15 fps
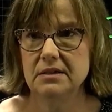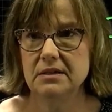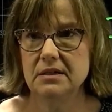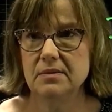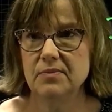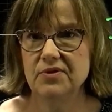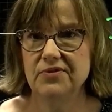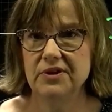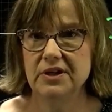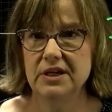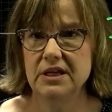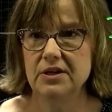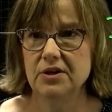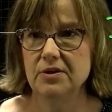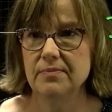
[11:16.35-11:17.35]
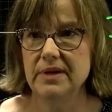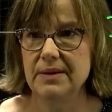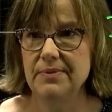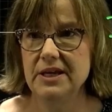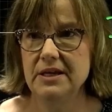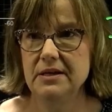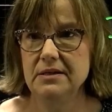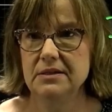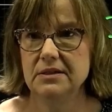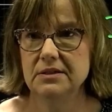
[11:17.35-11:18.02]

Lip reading: come over here maybe.